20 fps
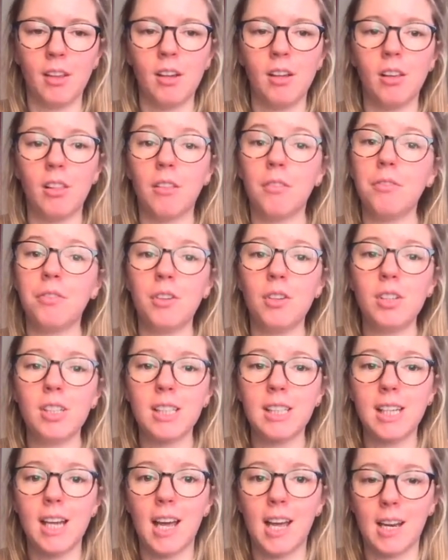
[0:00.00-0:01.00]
The first
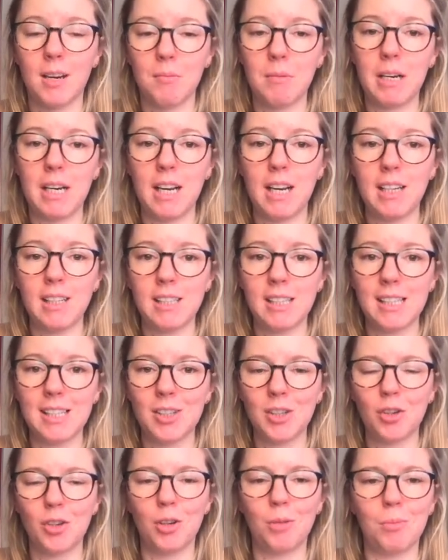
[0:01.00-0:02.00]
10 minutes is
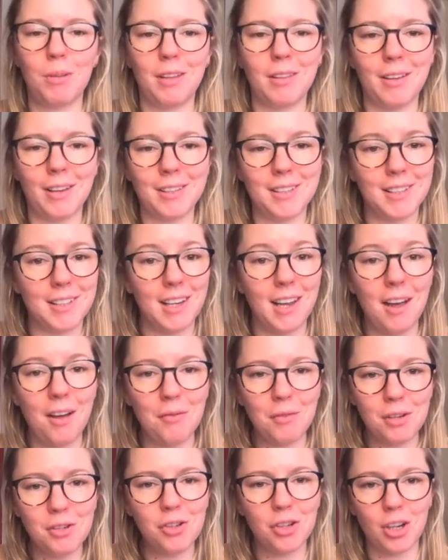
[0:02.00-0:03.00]
going to be that
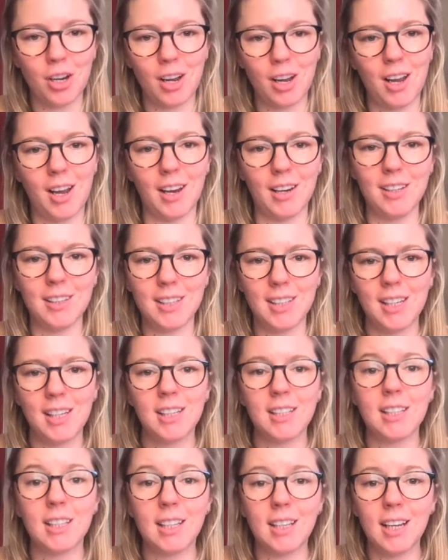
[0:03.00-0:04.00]
scavenger hunt
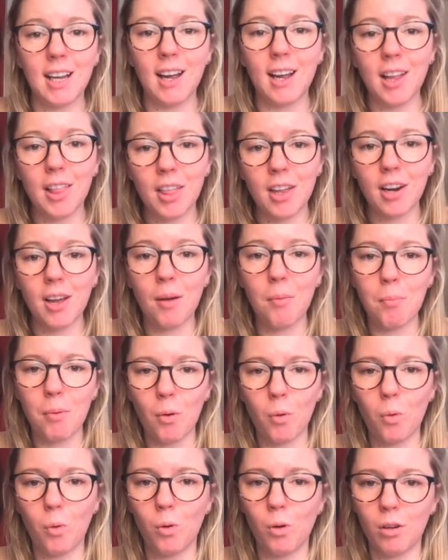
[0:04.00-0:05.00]
to gather up
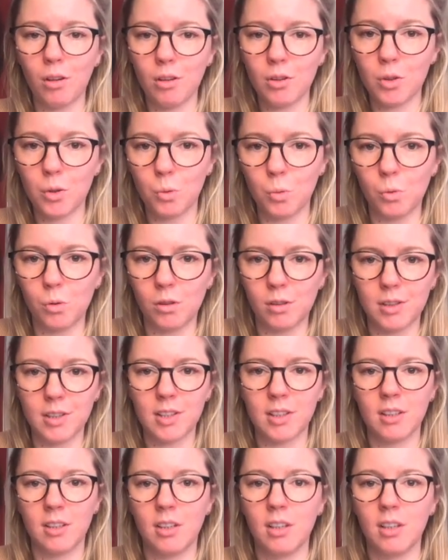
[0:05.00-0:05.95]
all the tools.